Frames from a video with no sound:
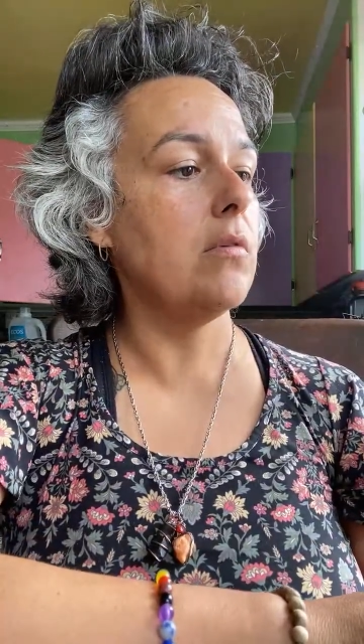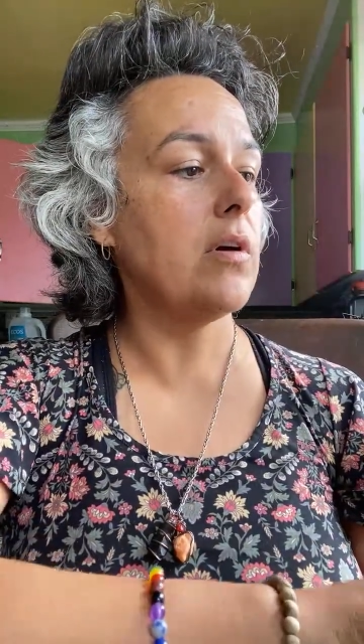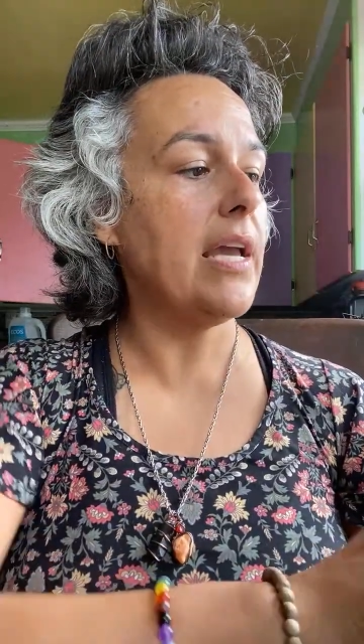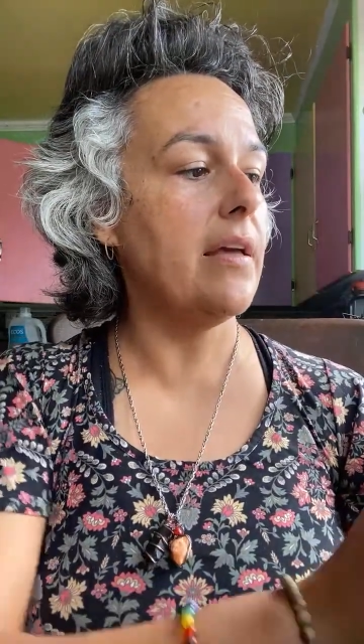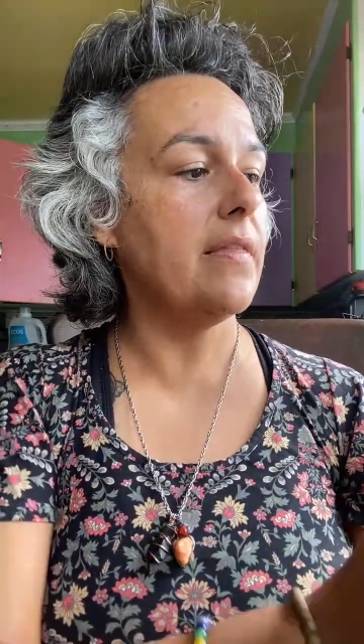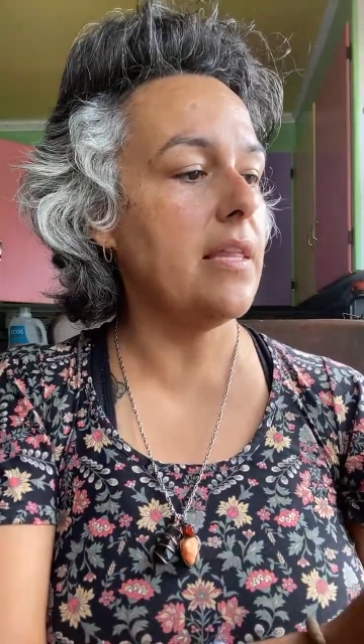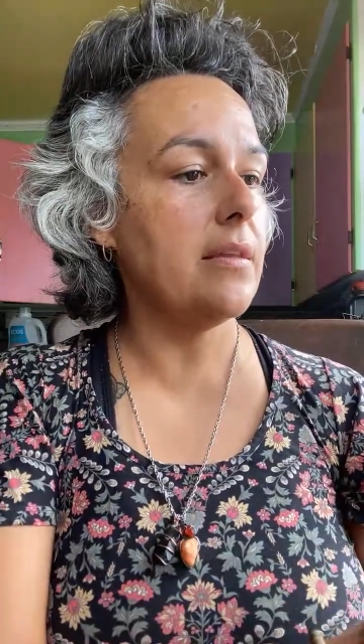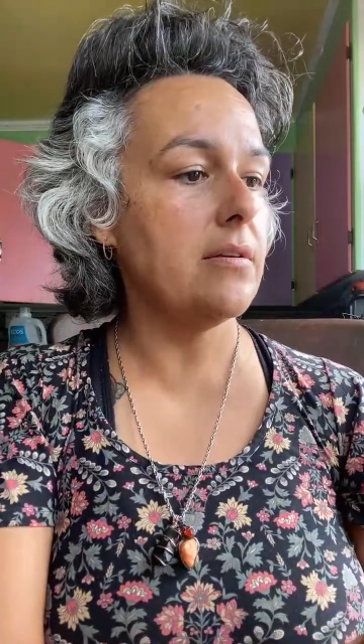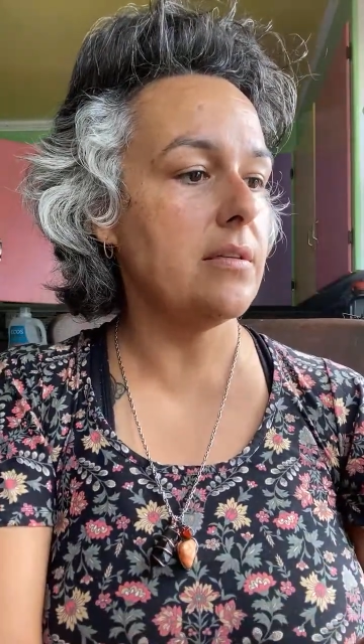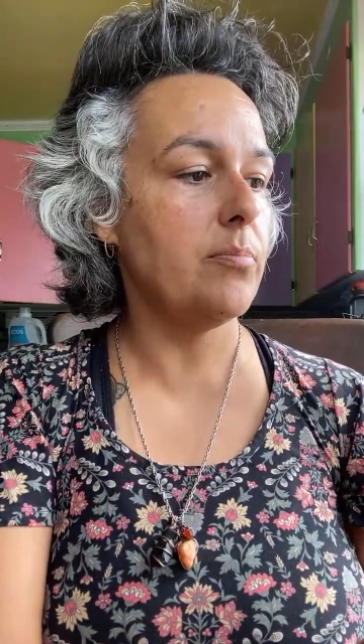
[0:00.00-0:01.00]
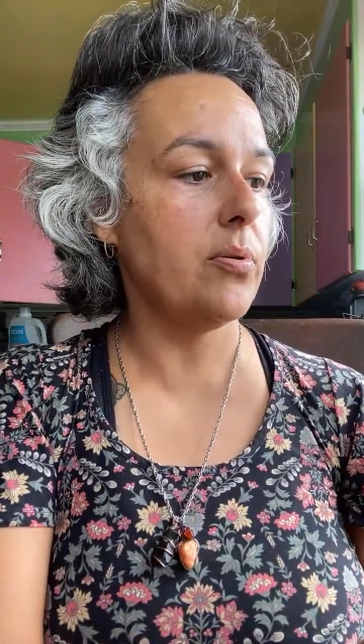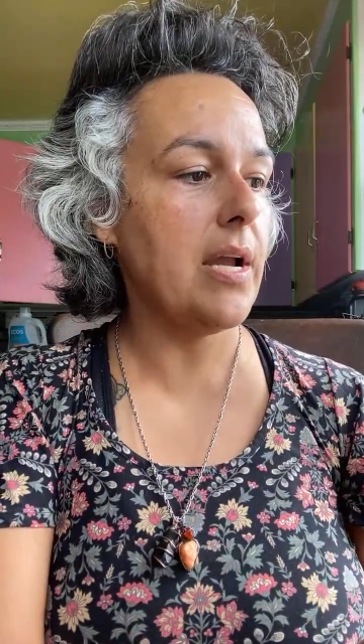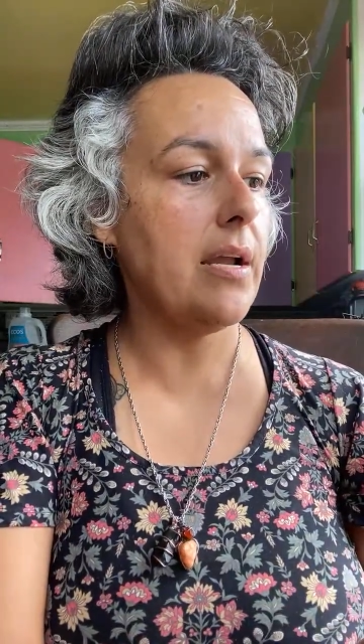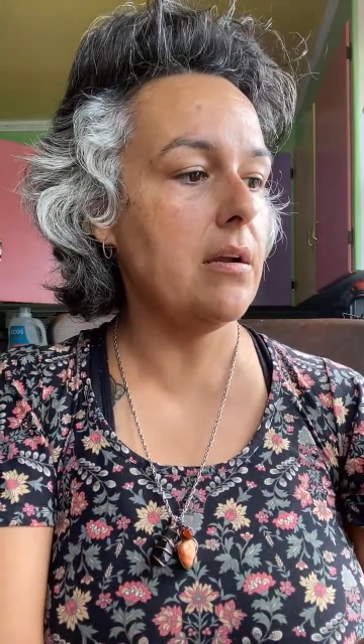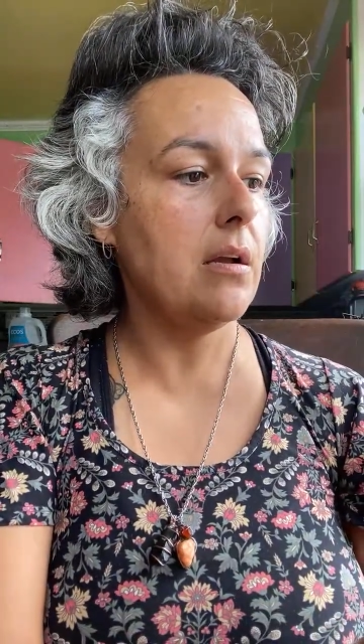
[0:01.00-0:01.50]
Okay, and then there's a
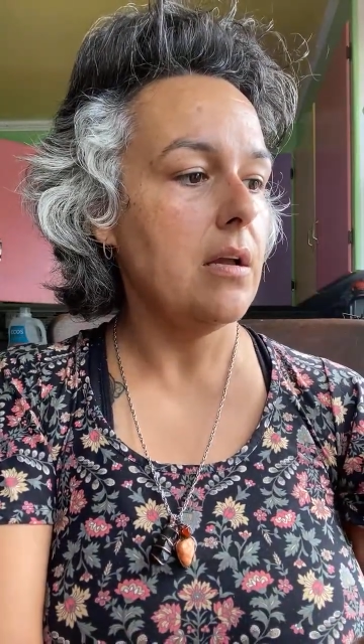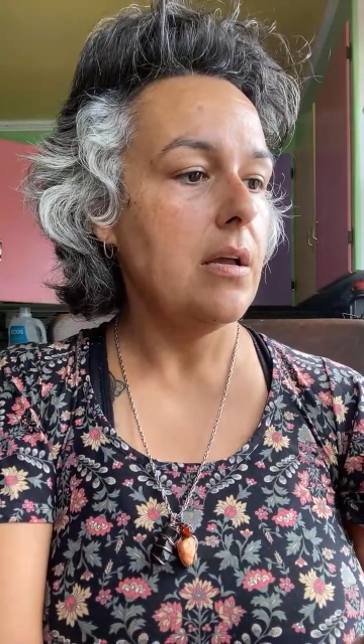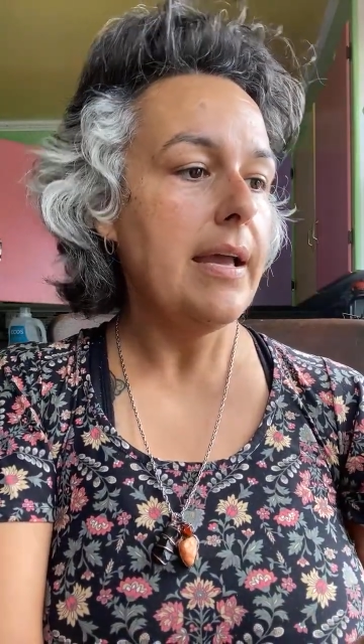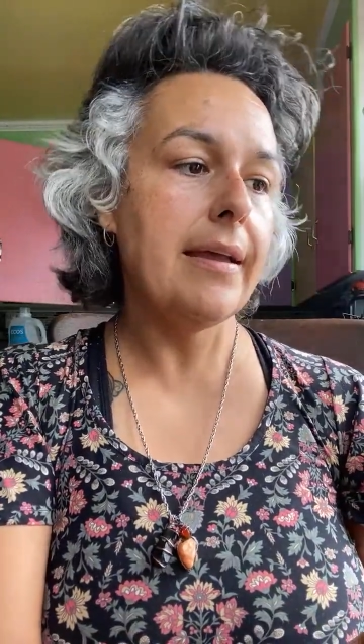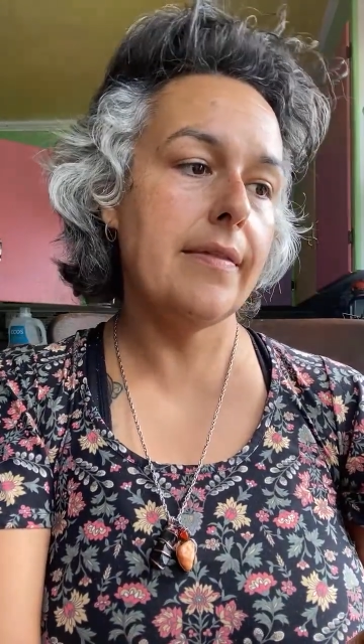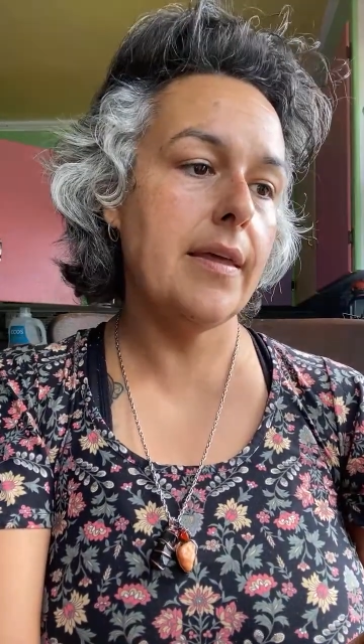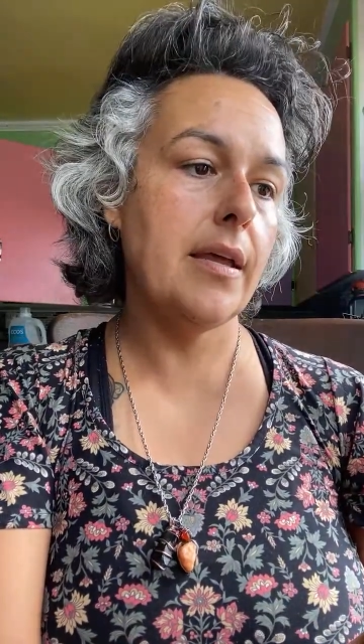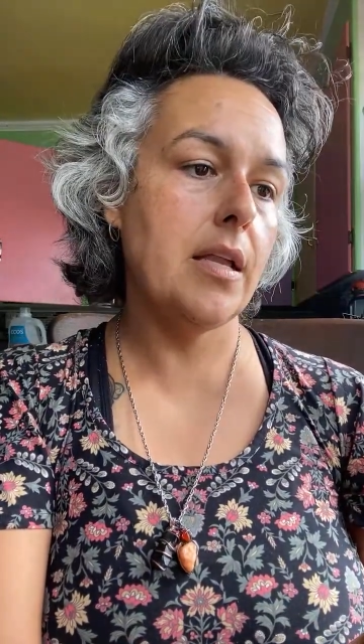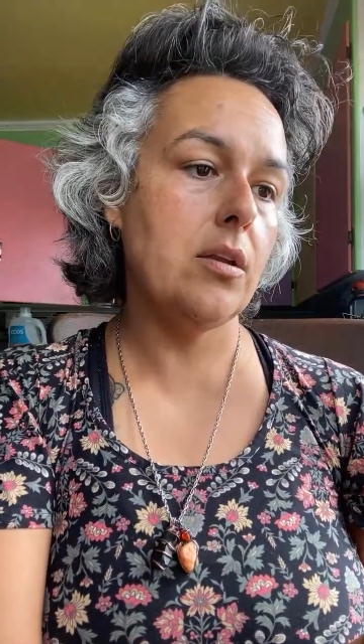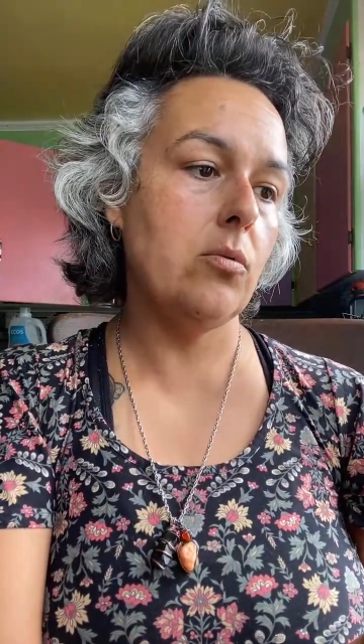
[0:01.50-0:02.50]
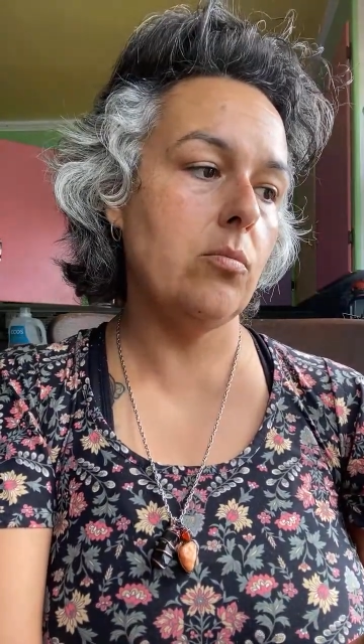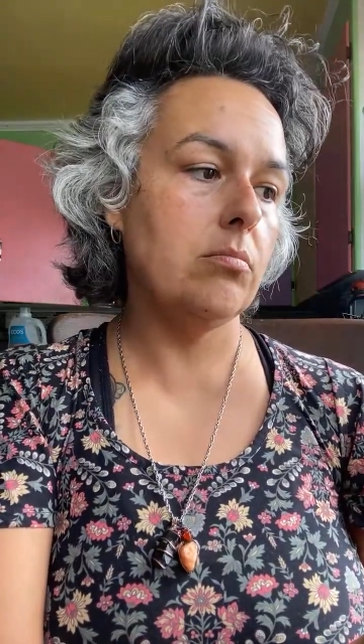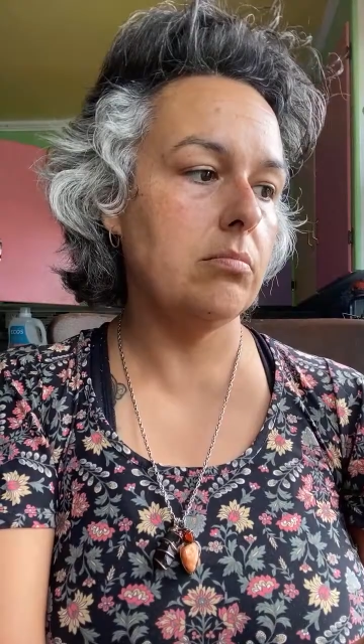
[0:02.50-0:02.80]
prayer, and then